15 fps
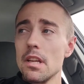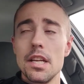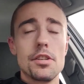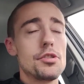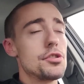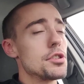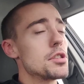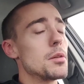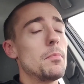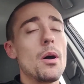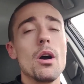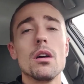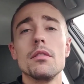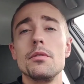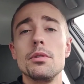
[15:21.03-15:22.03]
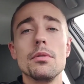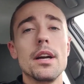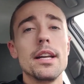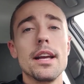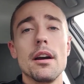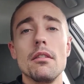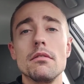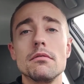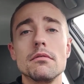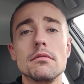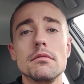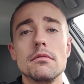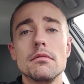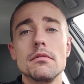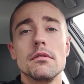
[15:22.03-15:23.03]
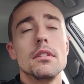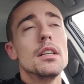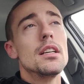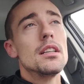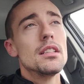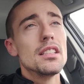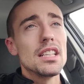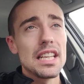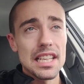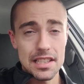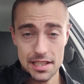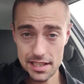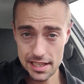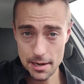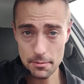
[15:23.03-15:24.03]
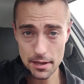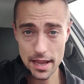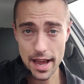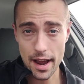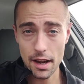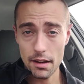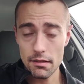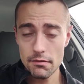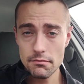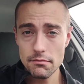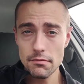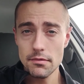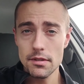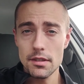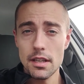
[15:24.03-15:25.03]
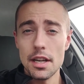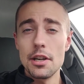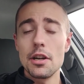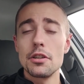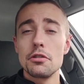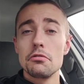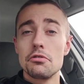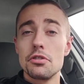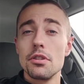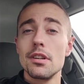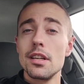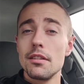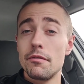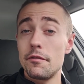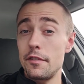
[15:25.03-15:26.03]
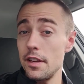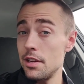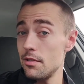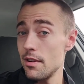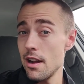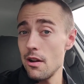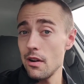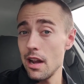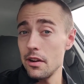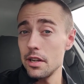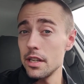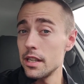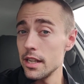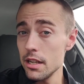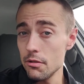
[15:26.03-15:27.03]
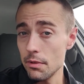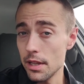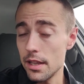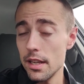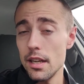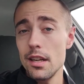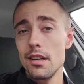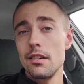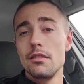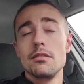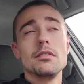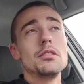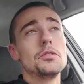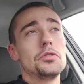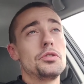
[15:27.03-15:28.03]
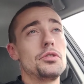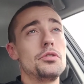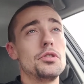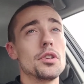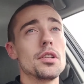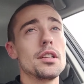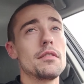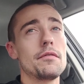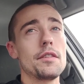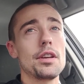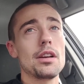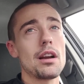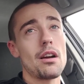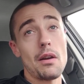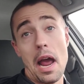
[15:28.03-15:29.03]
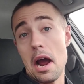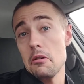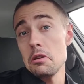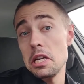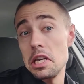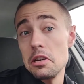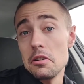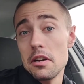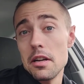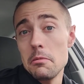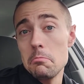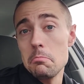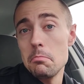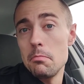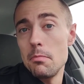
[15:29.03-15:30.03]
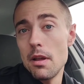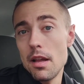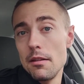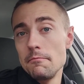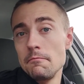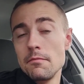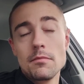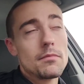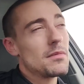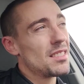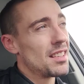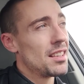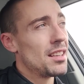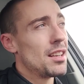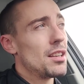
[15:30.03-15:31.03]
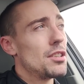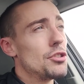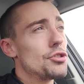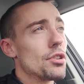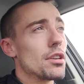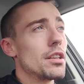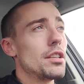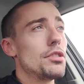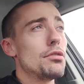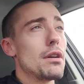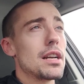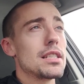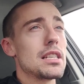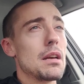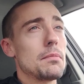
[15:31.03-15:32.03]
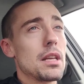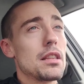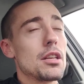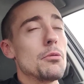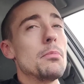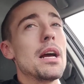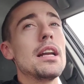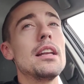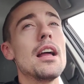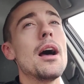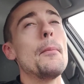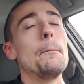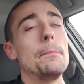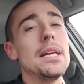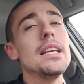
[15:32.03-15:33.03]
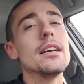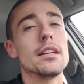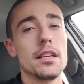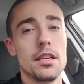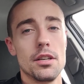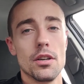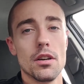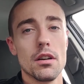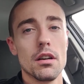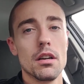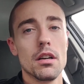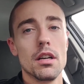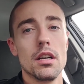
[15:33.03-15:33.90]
It's just a part of you right now. Accept that. And on your journey to figure out how to deal with it, journey to figure out how to cure it, journey to accept that there might not be a cure.